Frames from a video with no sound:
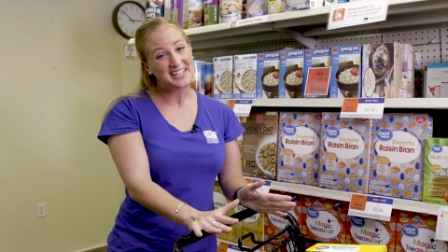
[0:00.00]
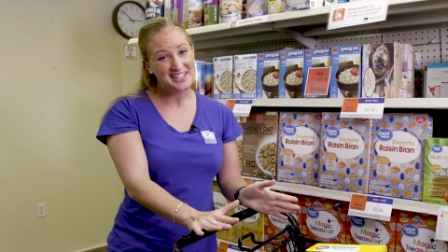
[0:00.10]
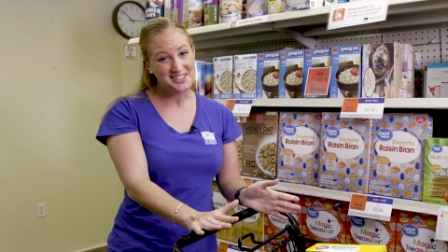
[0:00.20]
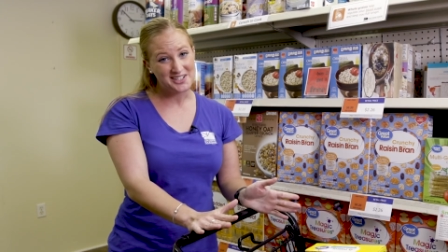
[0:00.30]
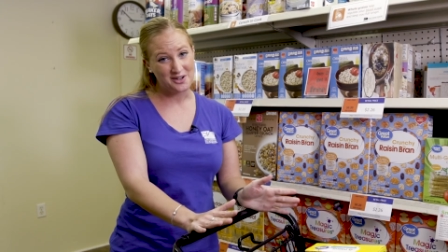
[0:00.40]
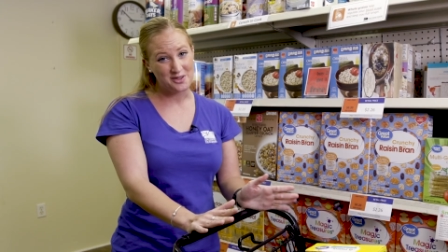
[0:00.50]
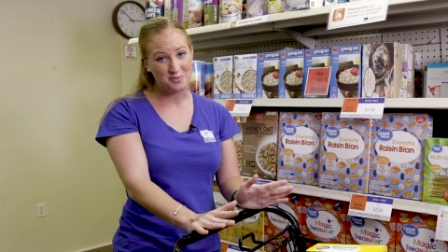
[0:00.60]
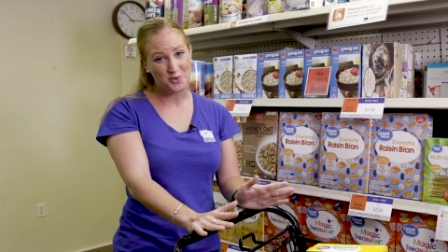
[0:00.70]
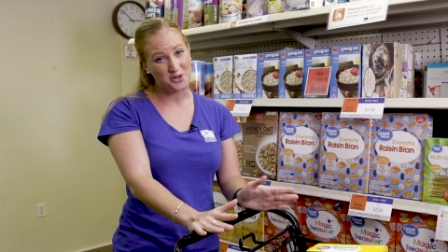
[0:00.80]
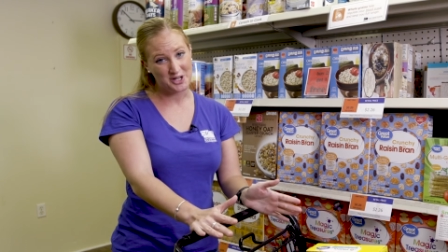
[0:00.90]
easier the
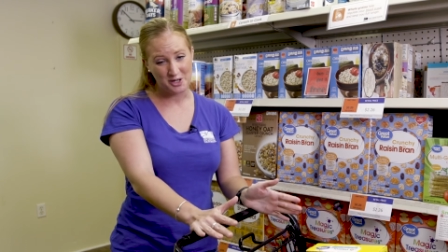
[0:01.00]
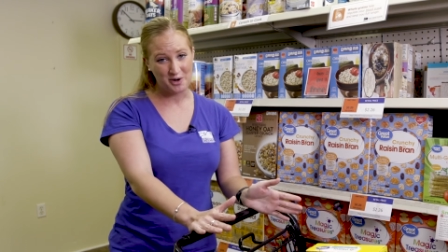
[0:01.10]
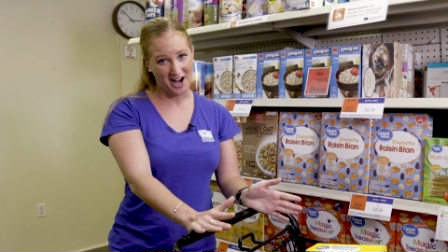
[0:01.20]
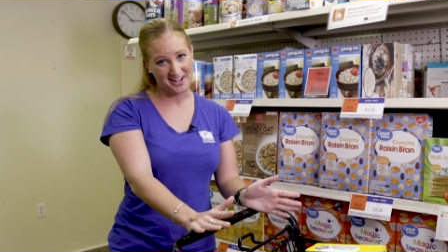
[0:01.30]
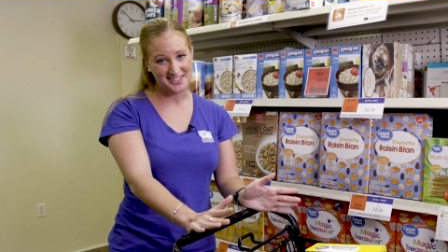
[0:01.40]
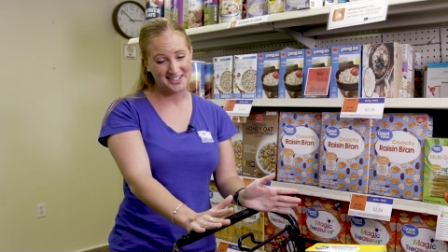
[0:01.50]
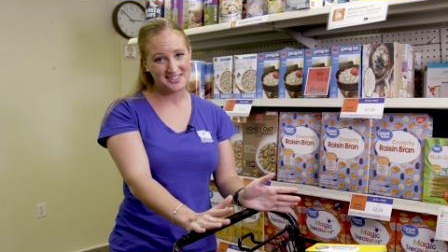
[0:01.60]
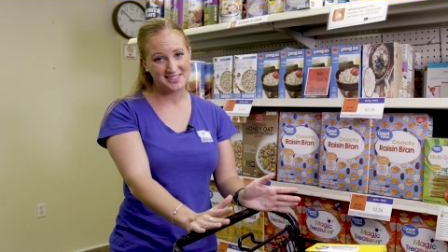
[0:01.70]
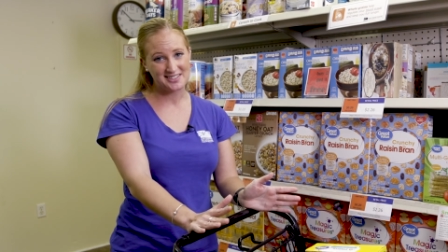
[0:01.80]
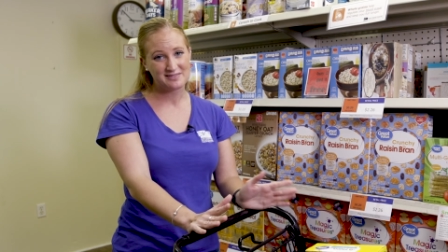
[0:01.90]
more that you
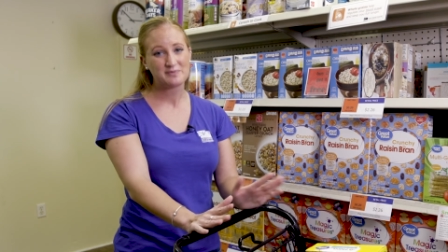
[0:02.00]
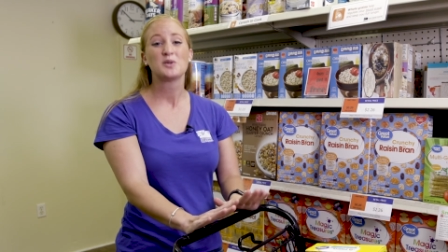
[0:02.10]
practice.